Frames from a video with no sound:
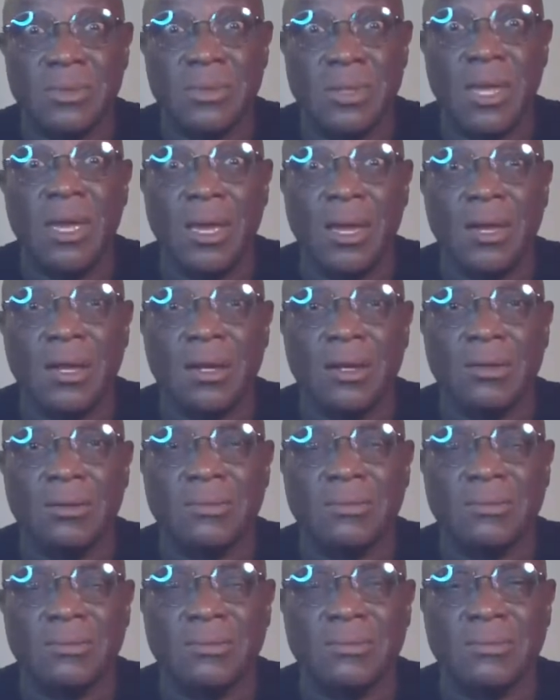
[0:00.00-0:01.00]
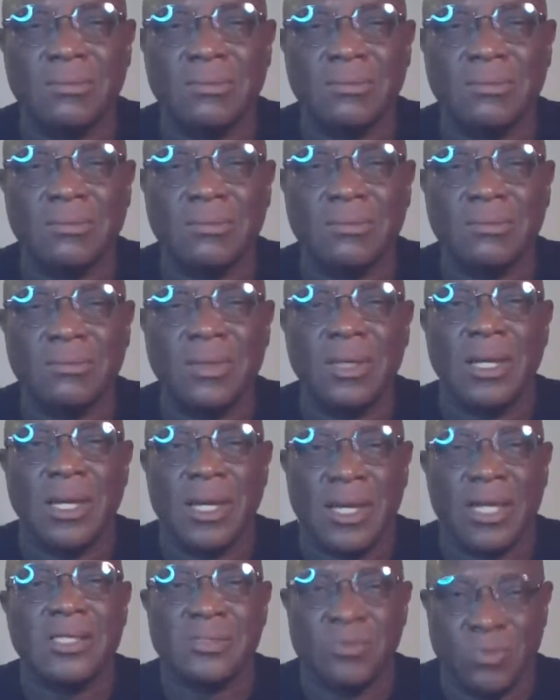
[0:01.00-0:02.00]
Yeah.
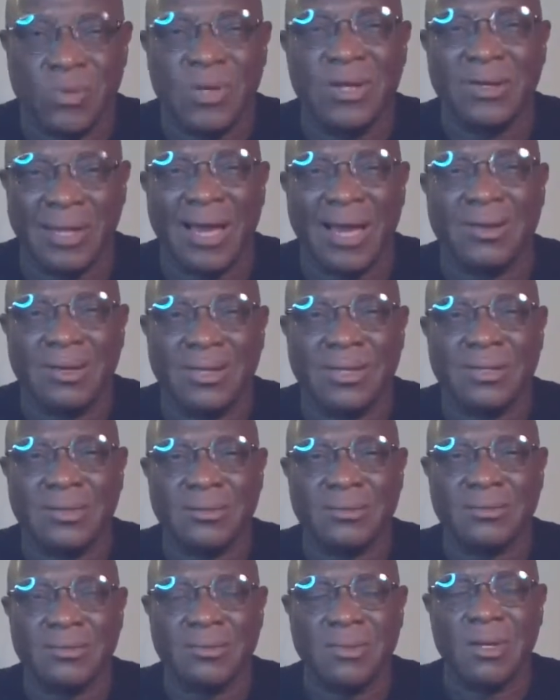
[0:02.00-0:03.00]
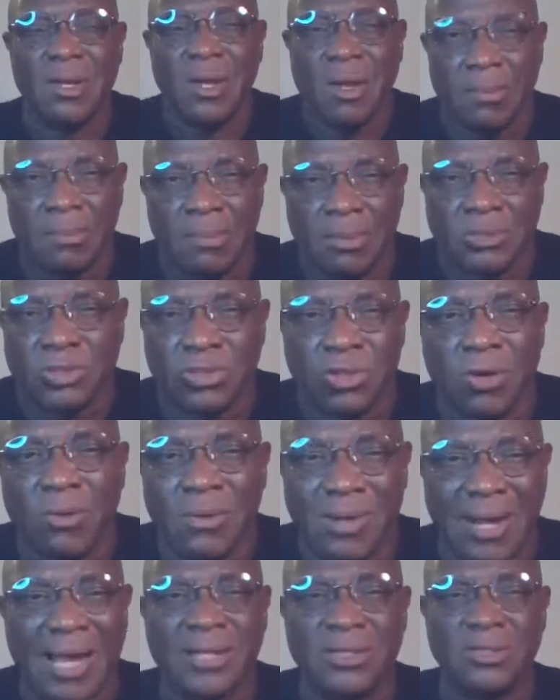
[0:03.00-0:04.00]
It's real out here. But you know
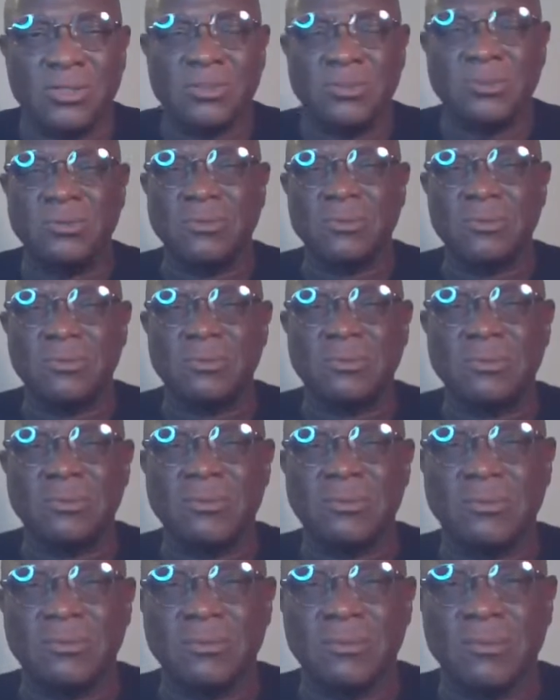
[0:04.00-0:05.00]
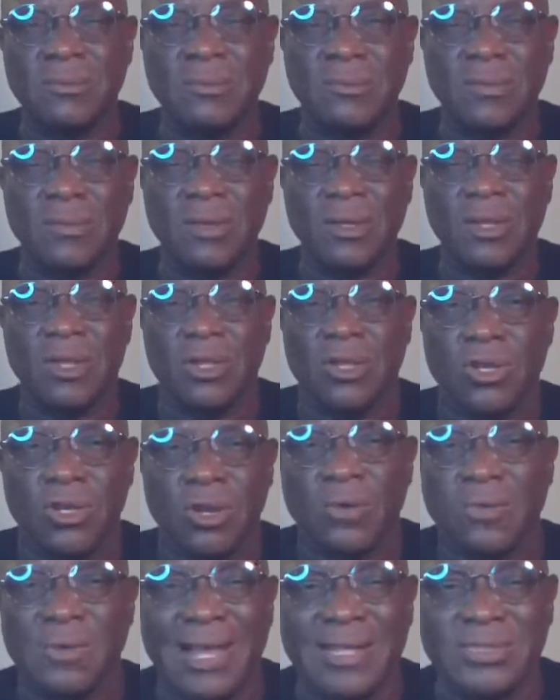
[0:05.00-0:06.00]
what I do? You
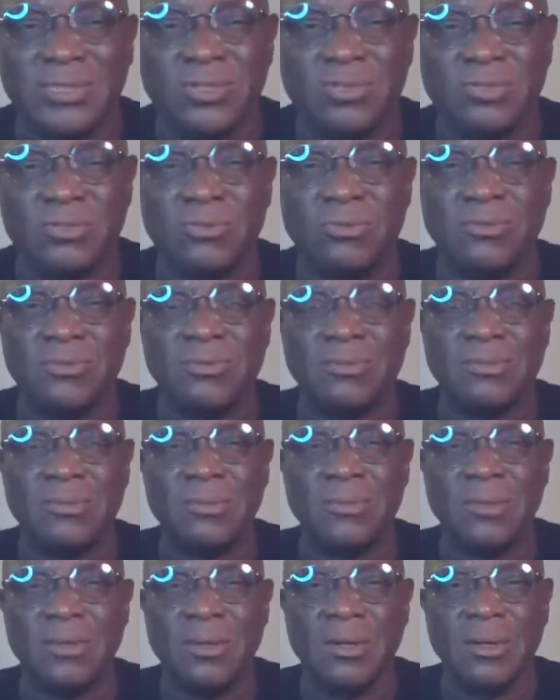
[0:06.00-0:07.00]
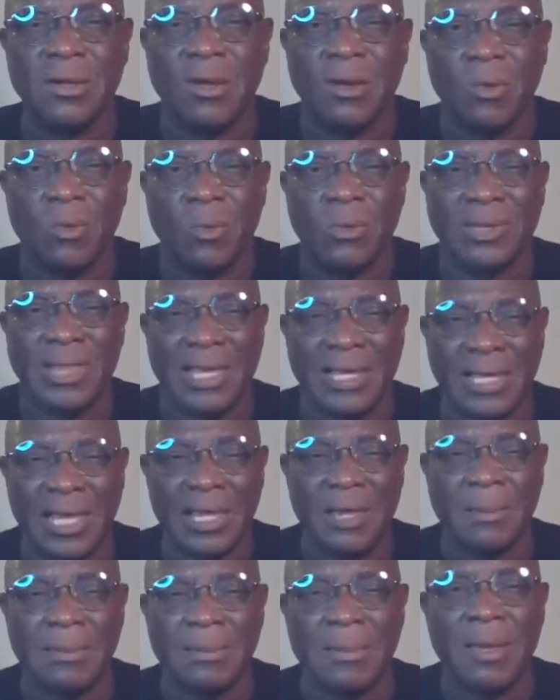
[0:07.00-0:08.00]
know what I do when they
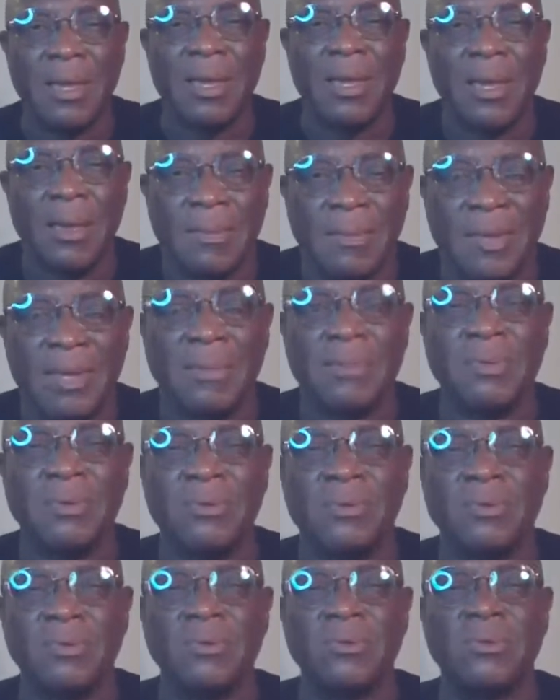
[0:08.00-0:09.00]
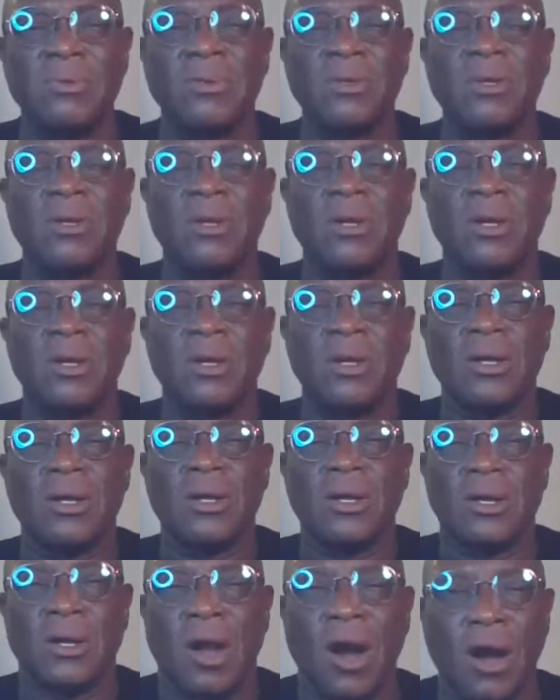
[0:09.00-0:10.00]
keep people
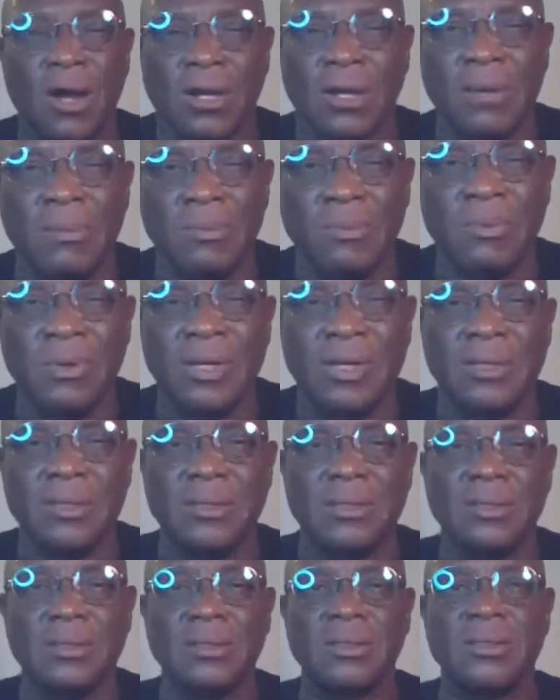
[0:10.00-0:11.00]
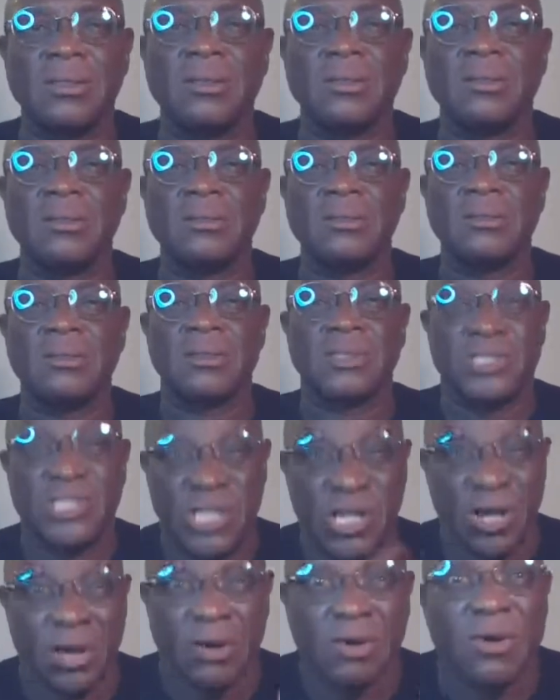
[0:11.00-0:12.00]
caught up with
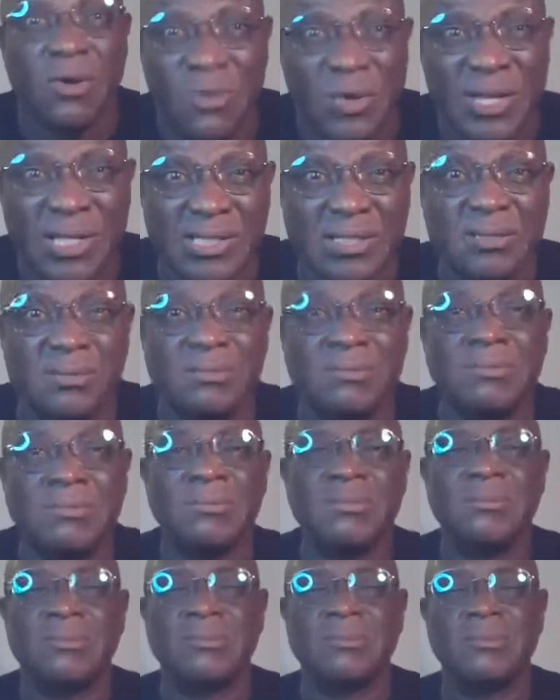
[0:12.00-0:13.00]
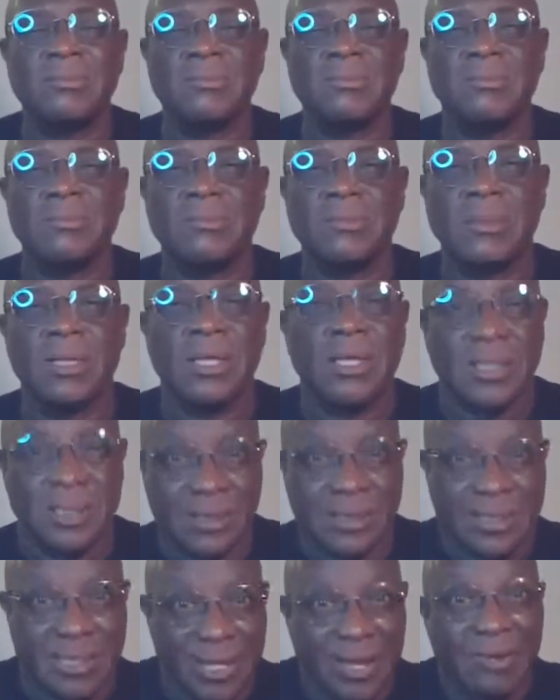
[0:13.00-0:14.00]
terrorism?
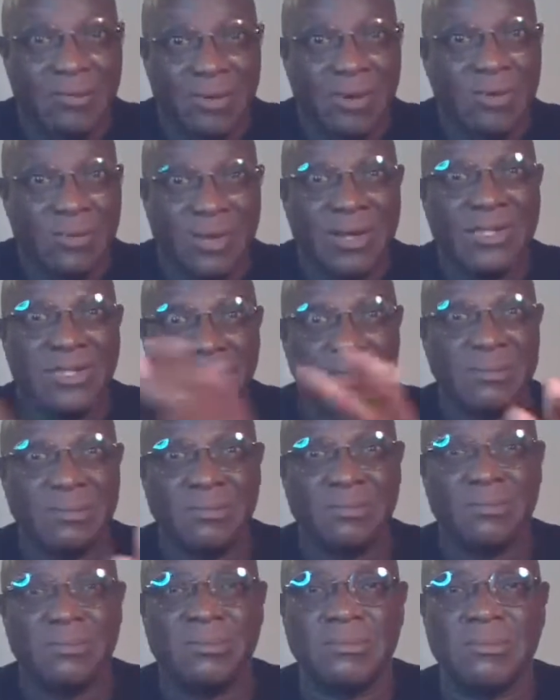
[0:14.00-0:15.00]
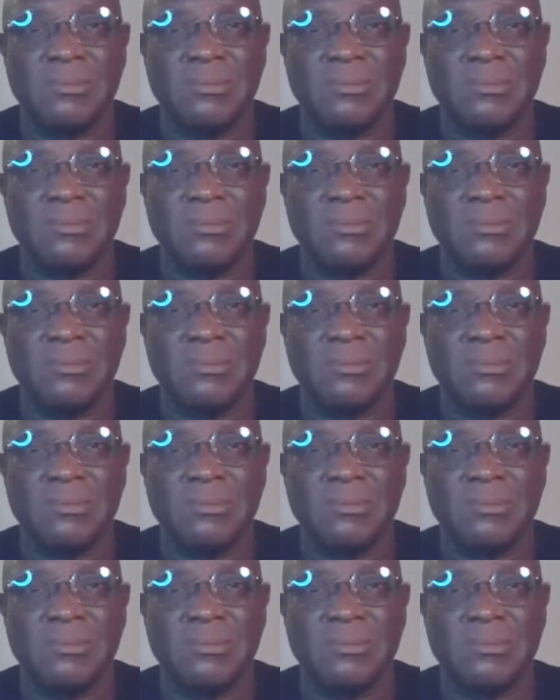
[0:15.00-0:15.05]
Terrorism?